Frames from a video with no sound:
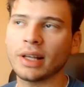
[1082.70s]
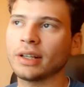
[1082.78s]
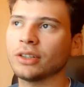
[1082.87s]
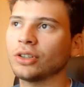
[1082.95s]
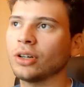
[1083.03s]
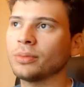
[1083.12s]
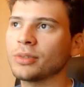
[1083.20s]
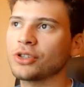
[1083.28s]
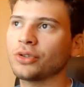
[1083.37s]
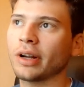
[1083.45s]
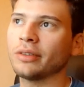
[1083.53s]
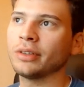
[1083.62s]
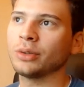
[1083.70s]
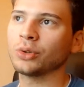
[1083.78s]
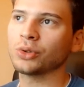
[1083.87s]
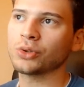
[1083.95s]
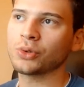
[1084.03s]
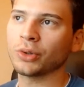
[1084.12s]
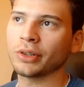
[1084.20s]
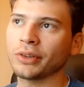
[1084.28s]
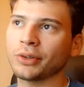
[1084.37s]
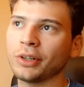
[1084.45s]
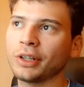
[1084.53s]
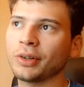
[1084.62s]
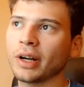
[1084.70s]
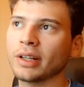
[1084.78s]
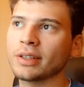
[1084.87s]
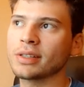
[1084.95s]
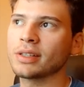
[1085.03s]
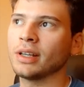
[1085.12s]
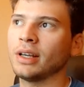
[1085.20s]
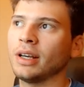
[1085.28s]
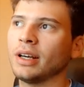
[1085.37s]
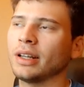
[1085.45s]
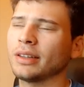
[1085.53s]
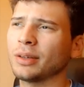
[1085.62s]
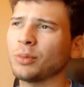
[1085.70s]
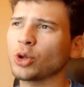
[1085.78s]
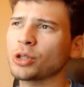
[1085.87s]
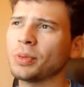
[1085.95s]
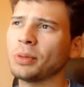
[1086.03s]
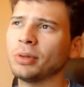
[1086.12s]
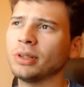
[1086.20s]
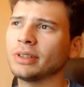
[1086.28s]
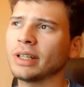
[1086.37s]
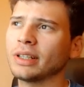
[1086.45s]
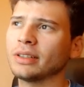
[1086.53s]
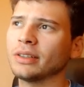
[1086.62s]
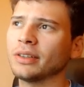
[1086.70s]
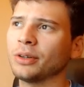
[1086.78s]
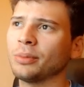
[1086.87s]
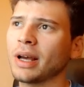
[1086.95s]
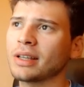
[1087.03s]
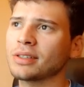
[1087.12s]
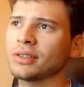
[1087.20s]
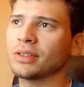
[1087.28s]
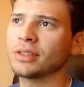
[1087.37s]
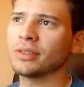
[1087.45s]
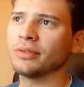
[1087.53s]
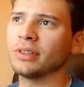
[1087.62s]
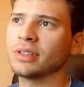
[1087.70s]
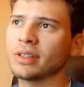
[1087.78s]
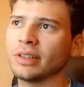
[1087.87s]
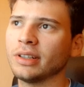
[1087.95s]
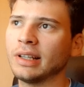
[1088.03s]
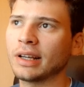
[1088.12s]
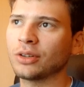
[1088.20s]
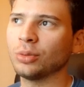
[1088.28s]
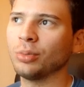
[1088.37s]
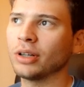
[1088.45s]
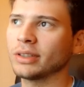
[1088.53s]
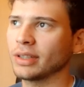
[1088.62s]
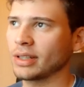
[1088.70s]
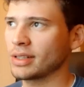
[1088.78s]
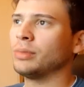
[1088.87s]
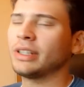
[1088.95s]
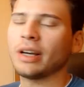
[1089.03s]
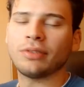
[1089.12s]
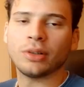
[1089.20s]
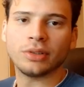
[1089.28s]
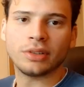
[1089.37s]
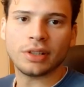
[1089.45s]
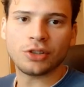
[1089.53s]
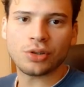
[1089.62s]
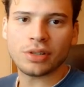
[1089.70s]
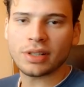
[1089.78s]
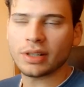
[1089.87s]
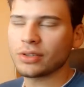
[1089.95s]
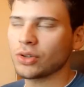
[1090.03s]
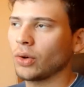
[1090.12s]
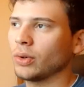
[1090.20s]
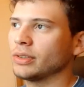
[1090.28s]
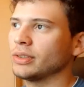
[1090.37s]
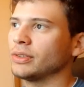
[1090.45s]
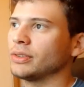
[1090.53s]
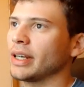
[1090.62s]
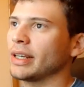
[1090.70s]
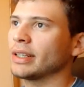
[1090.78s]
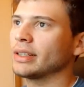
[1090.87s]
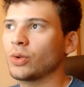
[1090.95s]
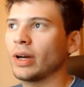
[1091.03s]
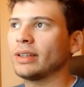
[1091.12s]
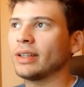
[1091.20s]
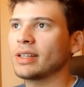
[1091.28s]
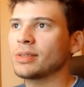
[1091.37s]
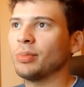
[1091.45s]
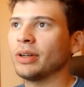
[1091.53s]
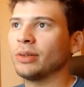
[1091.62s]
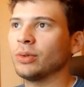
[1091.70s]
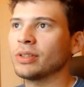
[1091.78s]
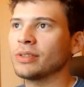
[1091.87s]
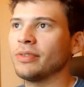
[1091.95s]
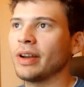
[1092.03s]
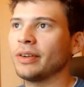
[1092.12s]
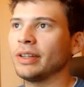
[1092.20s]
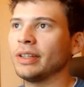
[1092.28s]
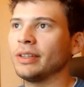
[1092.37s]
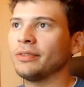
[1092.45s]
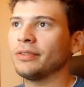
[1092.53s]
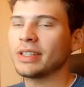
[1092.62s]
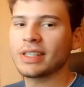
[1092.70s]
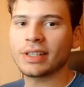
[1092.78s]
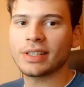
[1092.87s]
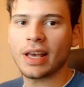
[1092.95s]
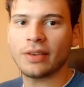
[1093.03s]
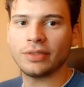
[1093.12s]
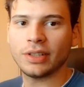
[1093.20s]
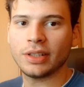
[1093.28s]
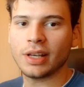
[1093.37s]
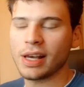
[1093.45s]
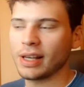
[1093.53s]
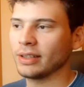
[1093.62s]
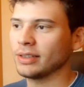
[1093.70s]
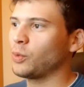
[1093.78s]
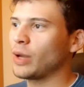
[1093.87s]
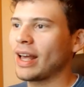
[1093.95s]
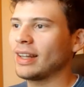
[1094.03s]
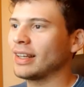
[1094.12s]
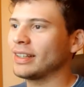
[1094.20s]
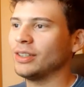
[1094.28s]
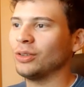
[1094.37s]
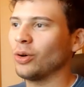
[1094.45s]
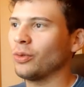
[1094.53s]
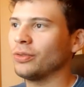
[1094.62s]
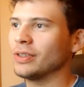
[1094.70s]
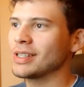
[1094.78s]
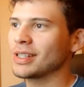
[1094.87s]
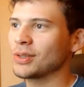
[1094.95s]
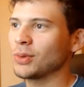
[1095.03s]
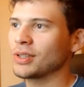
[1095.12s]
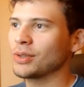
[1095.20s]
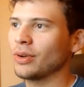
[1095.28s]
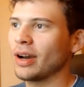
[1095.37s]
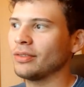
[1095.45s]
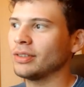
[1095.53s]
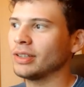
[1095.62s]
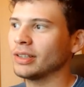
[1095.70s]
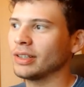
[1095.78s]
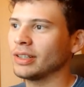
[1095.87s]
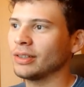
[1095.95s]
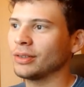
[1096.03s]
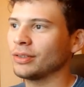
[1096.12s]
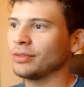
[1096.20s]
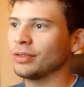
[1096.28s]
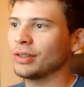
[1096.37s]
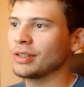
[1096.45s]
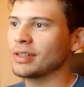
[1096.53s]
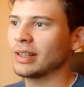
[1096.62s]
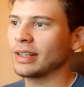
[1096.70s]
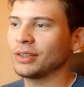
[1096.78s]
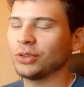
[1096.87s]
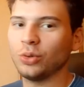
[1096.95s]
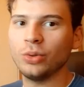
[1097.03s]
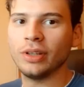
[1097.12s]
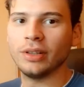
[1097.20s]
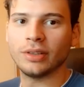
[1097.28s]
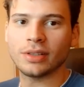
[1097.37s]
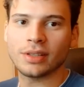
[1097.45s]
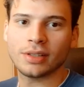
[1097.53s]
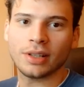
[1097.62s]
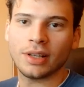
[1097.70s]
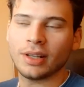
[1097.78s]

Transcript: like autonomous driving, which was worth three credits, I think most people take it in their masters if they study like robotics. But yeah, I found it interesting, so I wanted to take it. Quite nice, but it was very physics heavy and we had like no physics whatsoever in our first like two years